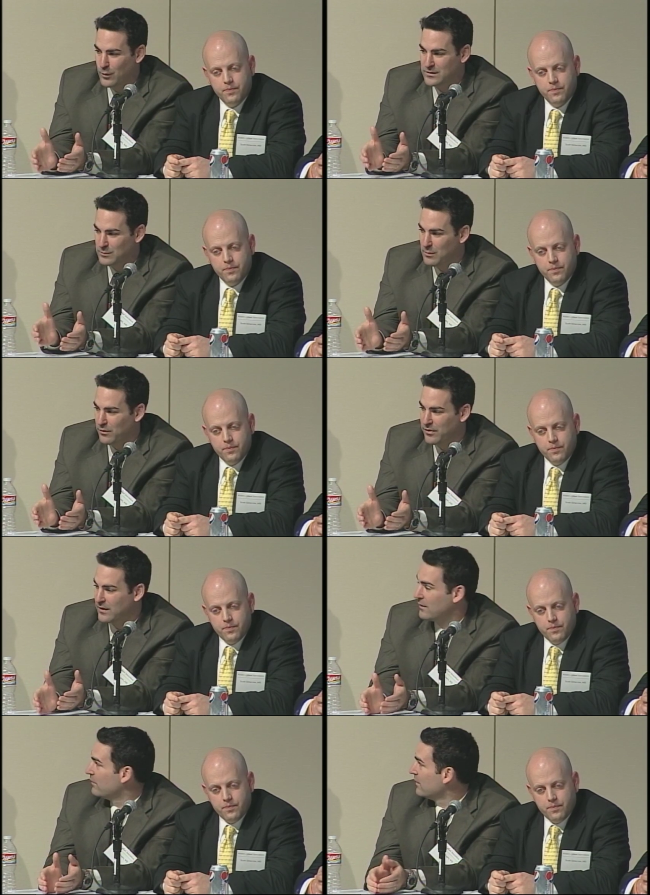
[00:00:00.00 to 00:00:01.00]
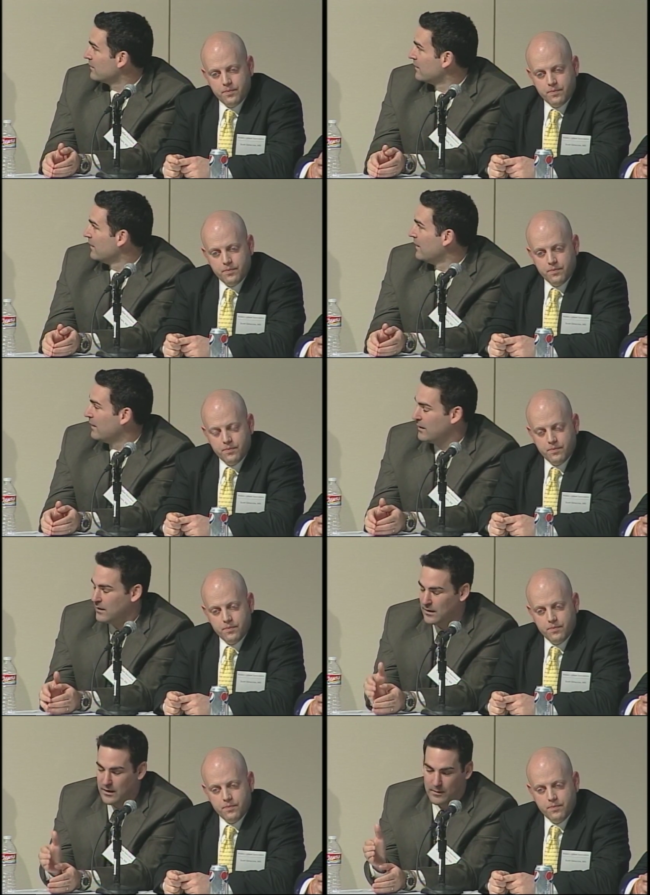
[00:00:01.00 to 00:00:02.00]
Speaker 1: what people think of this.
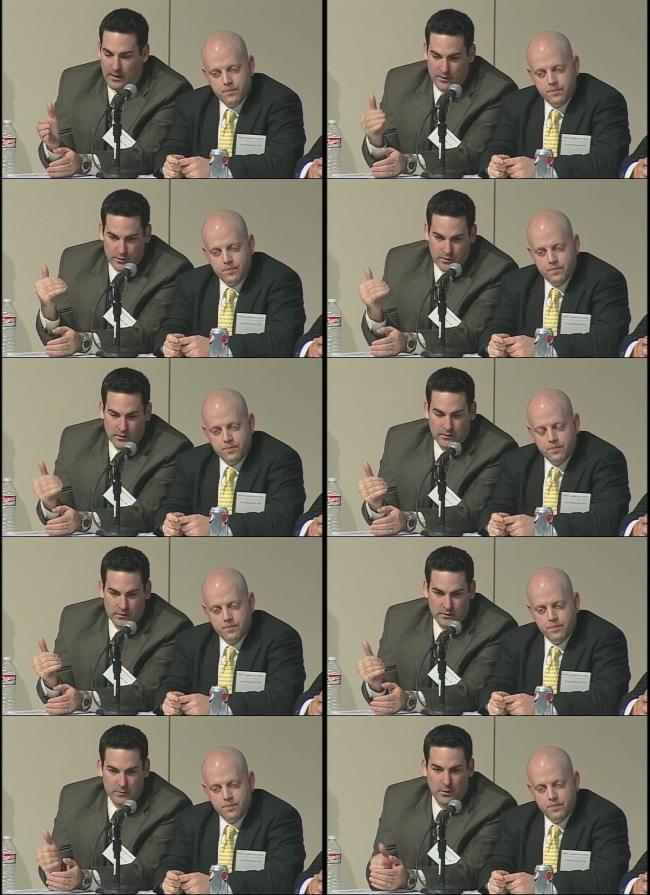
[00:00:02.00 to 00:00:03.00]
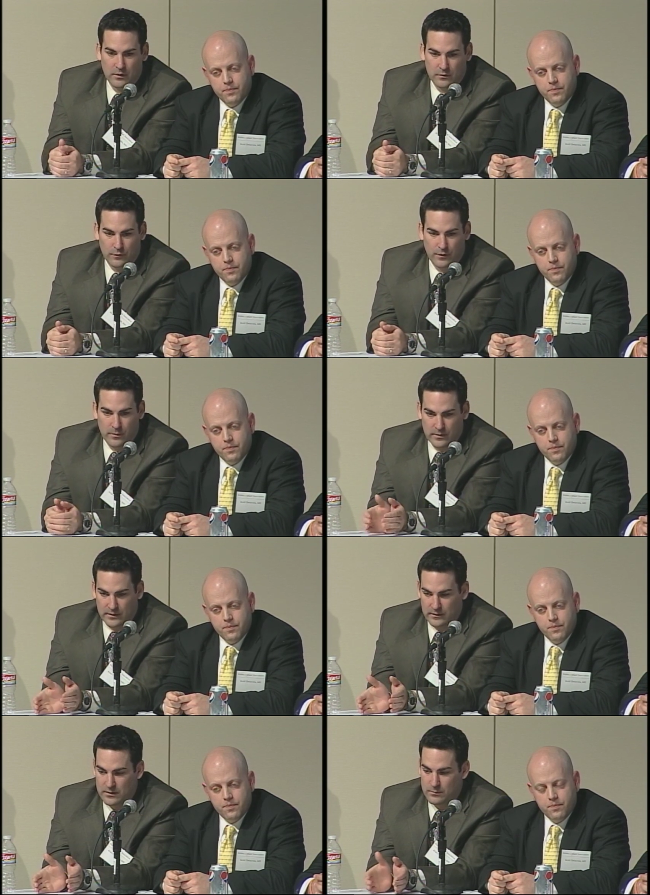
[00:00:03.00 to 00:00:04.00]
Mm-hmm. Um, I know your, your experience so far with
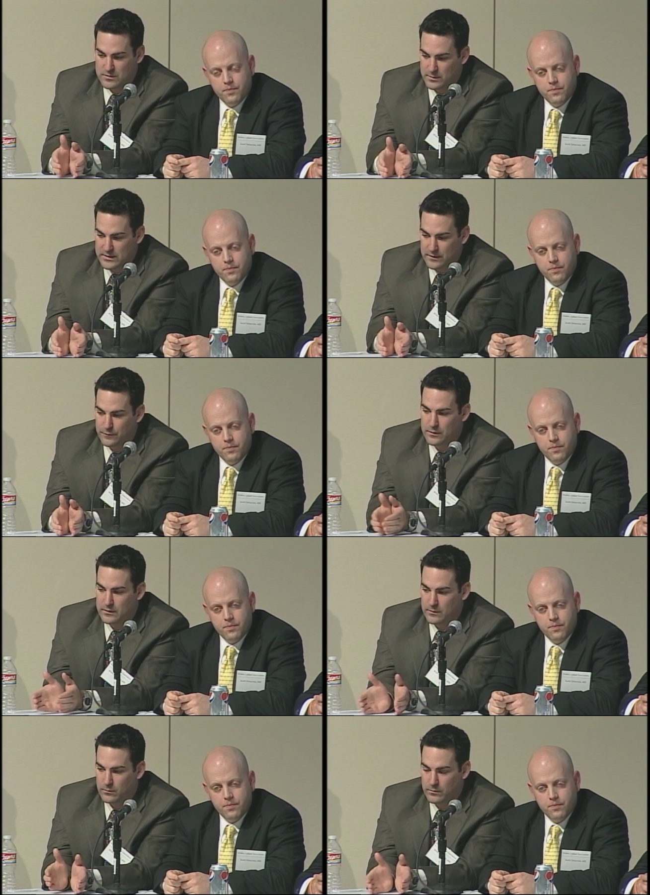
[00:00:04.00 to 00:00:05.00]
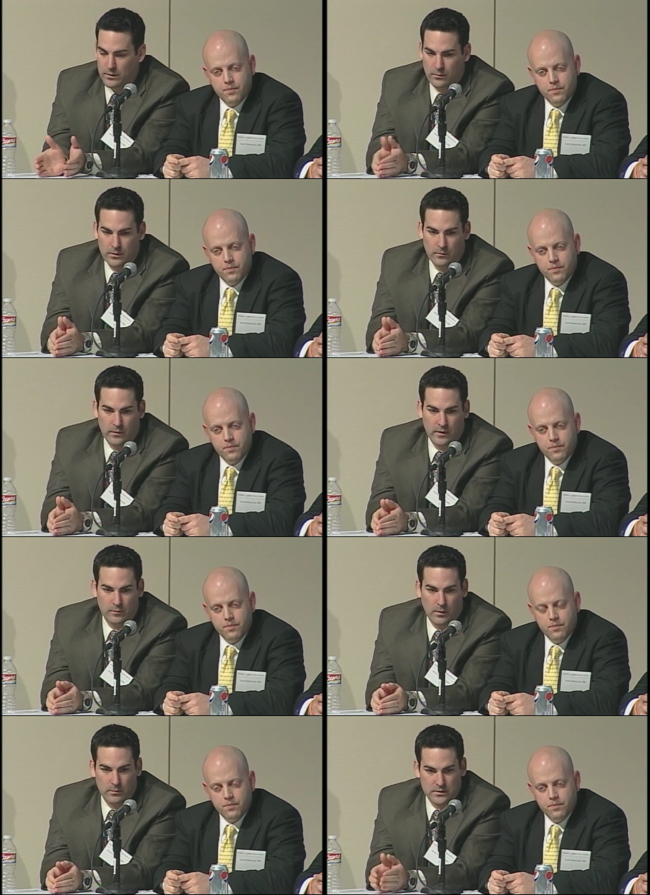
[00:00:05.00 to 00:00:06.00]
axitinib has been different, and you know when, when
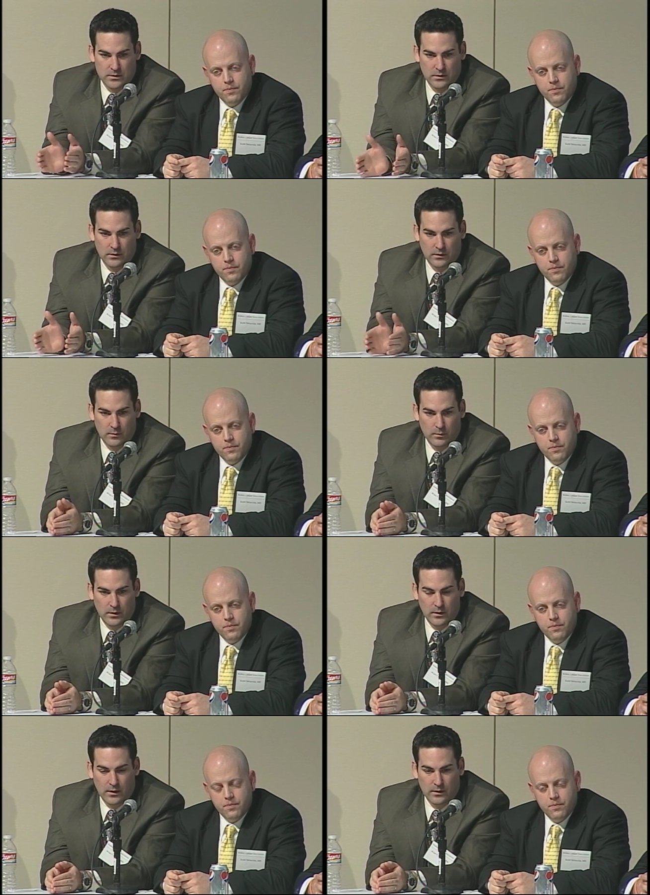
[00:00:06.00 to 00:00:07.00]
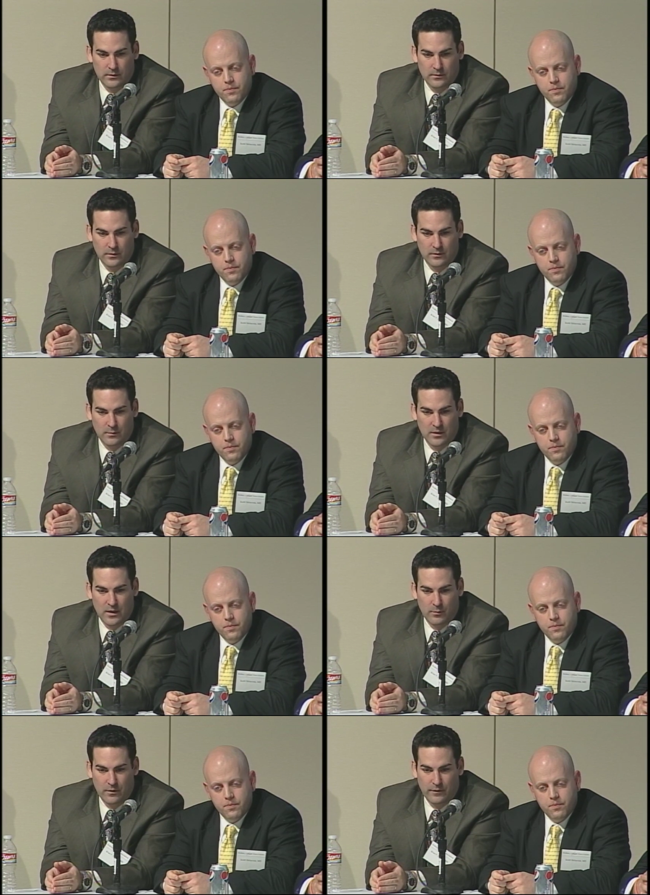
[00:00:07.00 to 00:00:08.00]
that's published, it, it can be uh, something
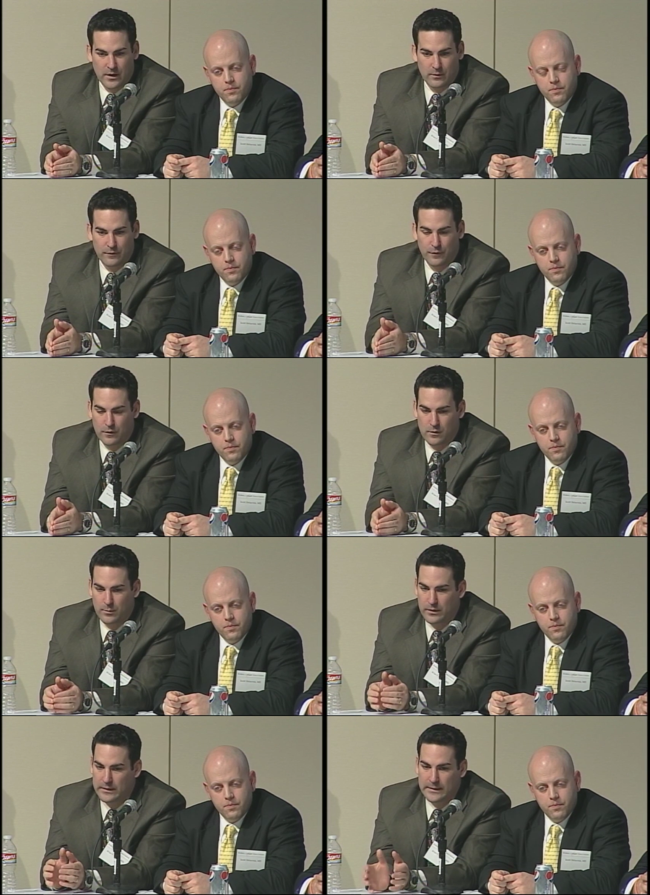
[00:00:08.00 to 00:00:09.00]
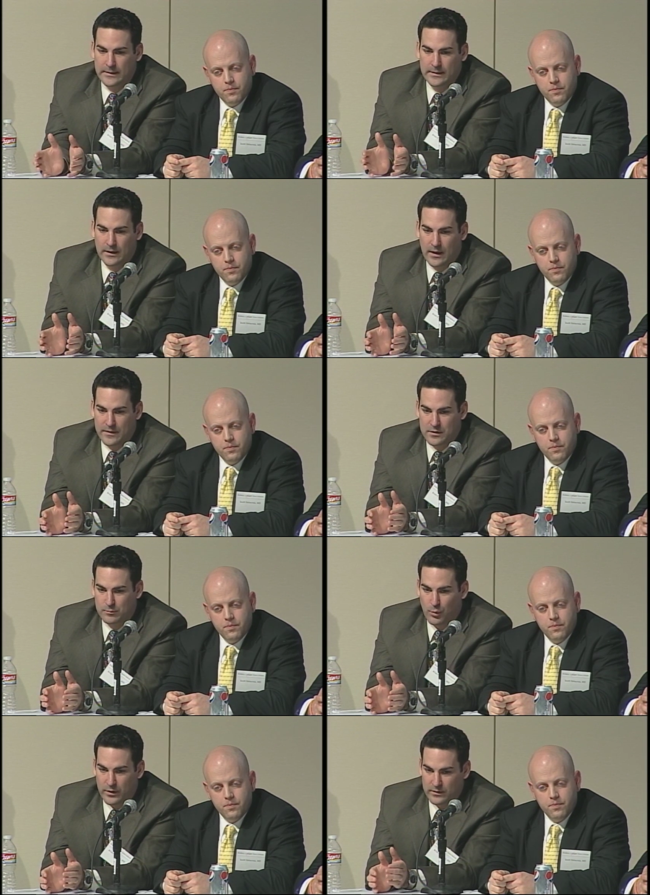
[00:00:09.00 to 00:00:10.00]
that we evaluate further. But uh, at this
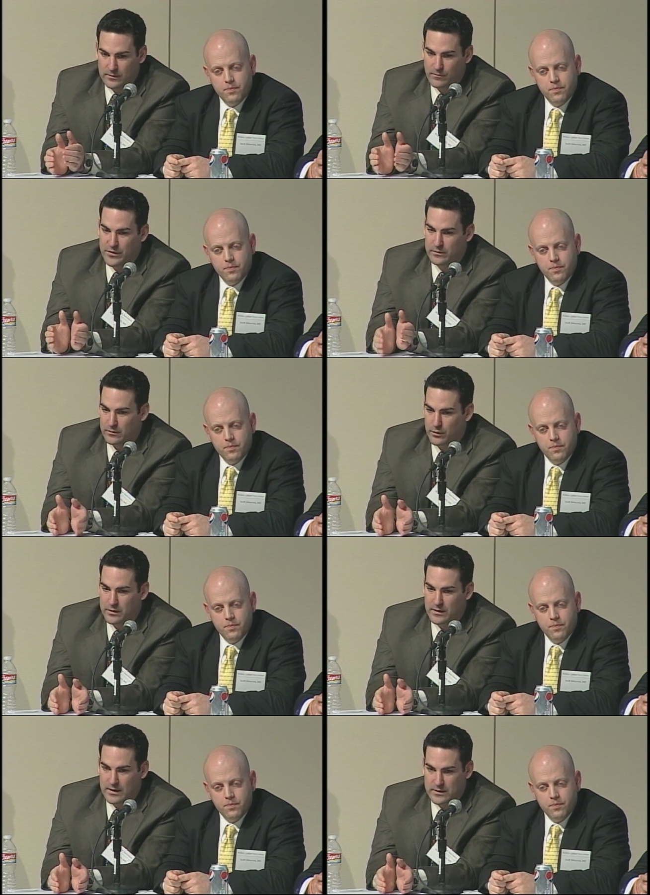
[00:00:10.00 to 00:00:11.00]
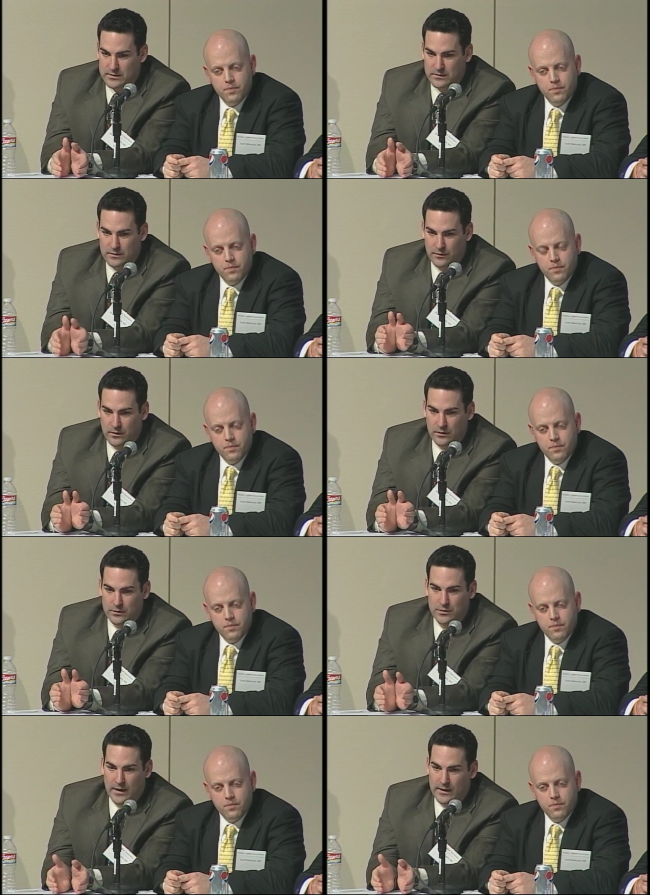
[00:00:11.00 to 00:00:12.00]
point, this is only in the context of a
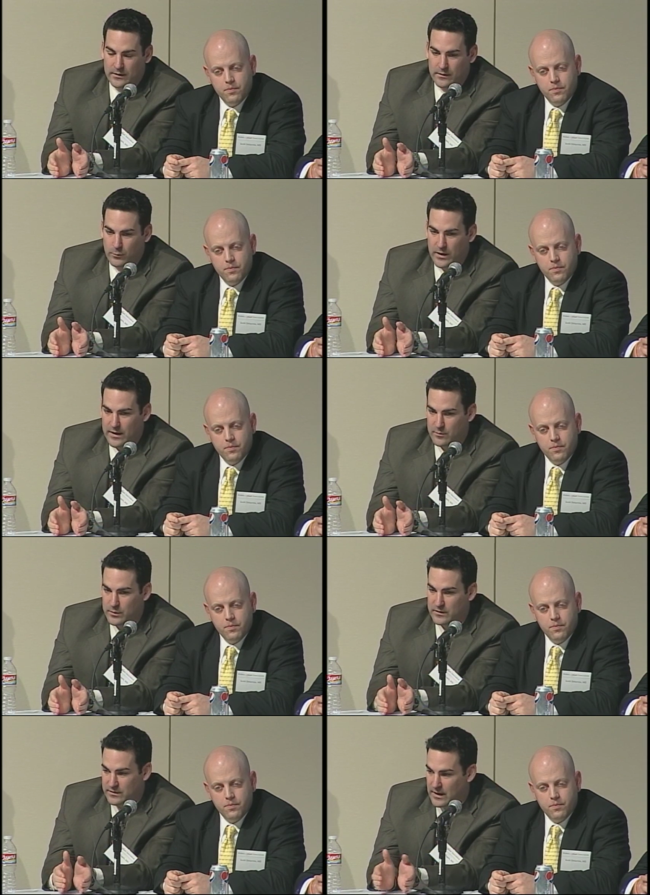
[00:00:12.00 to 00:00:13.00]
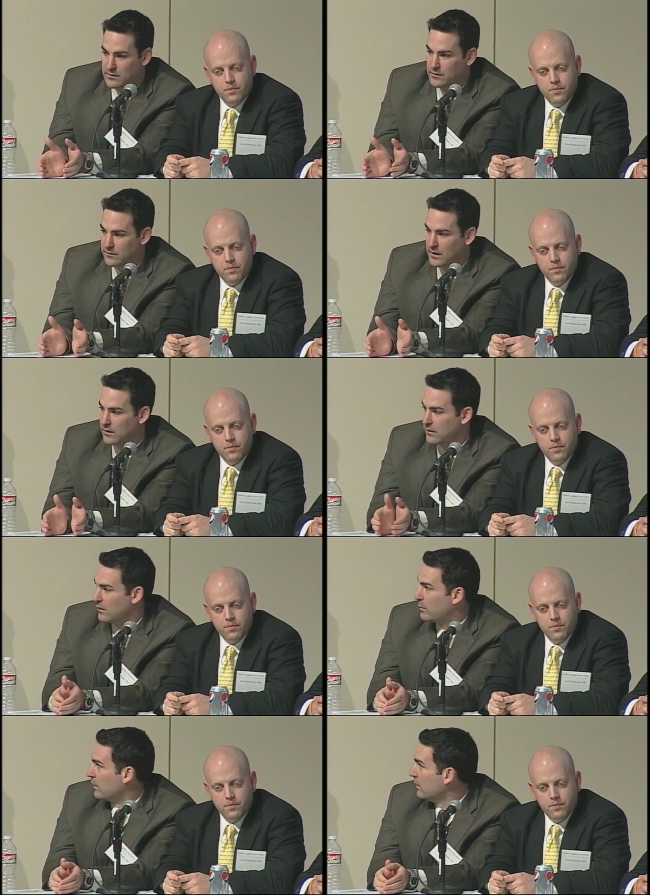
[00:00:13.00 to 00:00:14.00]
clinical trial and would not have been standard of care
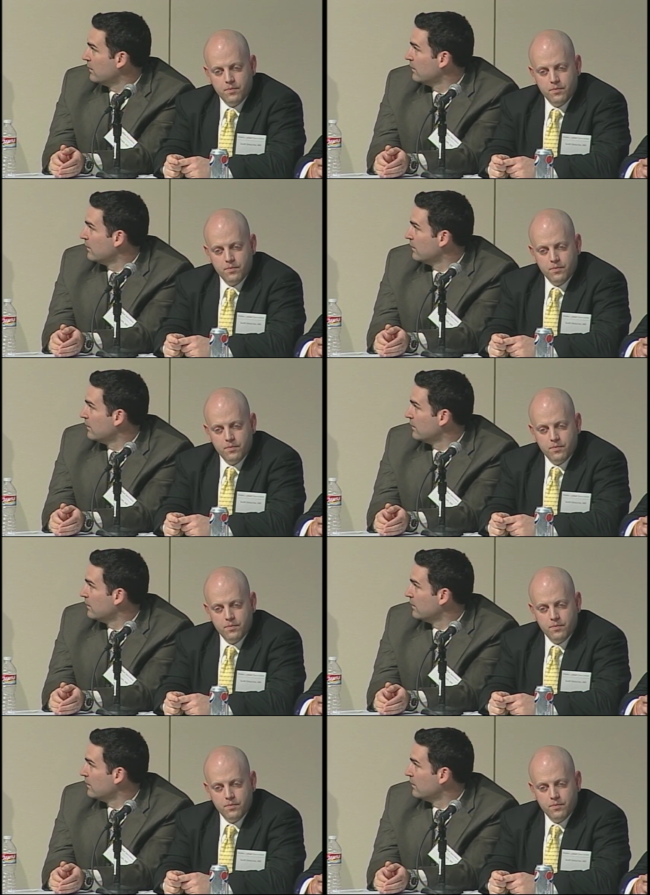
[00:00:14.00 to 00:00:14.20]
therapy.